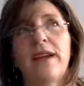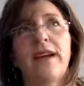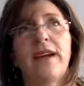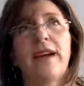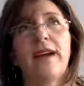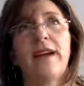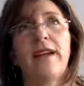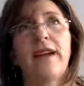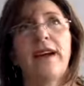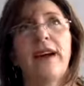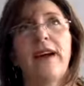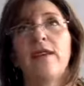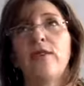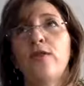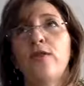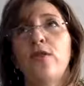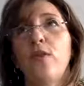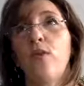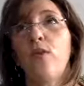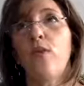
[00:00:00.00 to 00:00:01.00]
And I
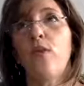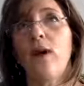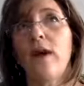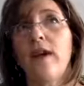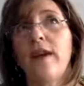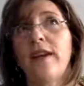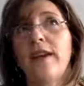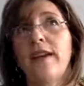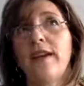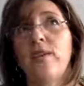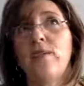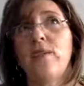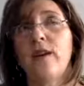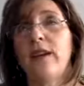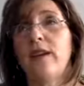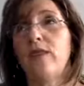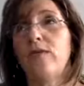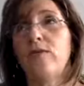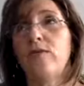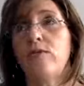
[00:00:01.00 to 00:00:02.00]
don't know why
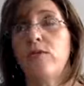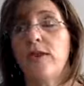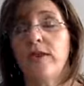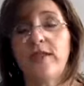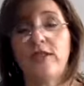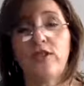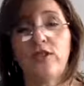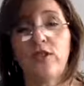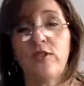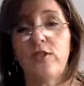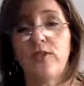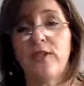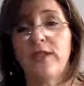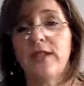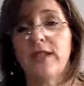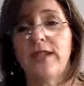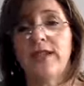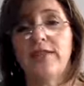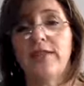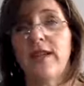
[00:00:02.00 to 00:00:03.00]
anybody would want to choose
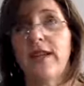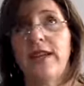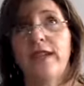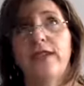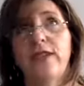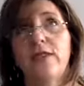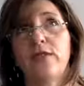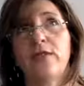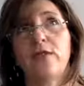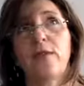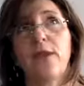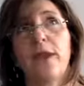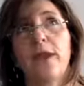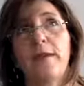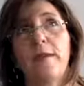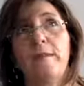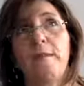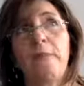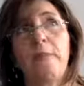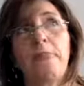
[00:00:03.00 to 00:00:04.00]
to live any other
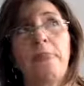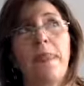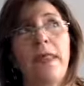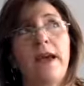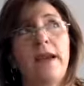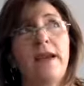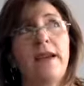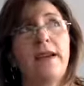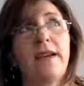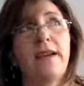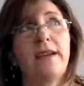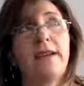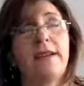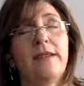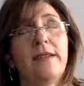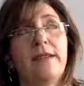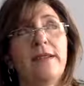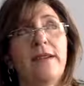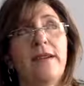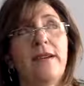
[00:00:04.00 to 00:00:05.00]
way.
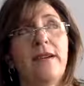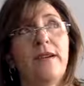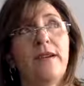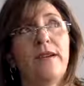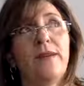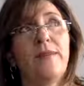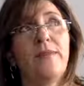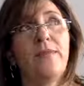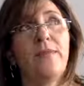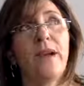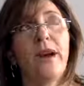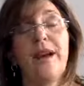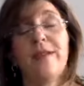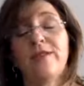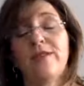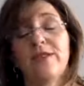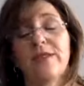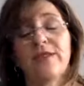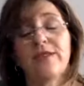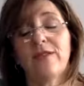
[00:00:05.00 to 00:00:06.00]
And uh,
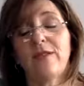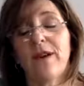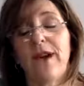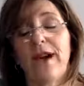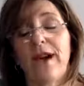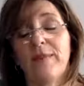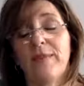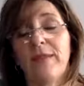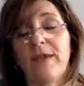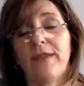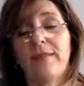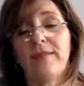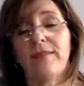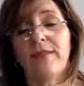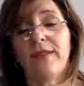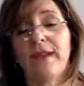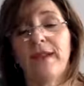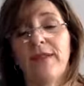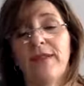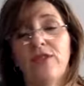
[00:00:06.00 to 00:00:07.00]
I'm just so happy
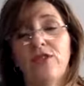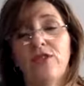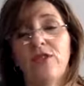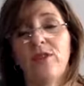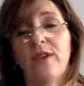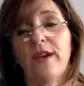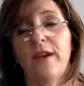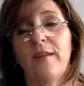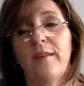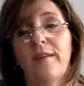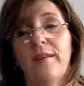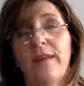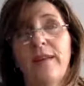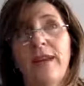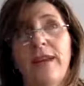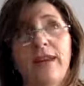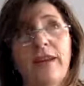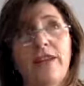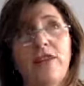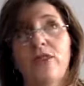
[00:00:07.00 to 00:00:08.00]
that he showed up.
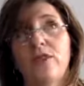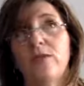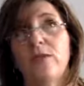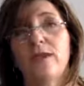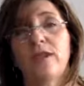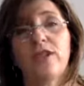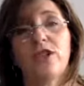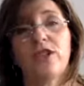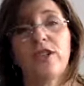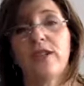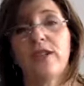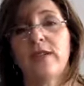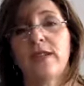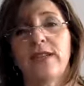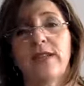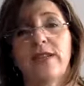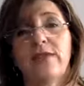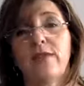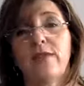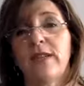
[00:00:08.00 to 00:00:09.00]
And I just want to share
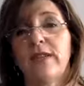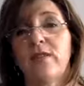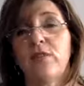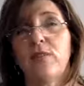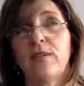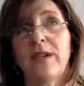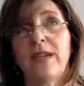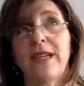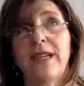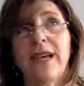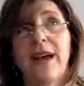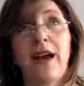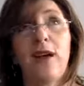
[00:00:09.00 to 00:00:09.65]
his love with everybody.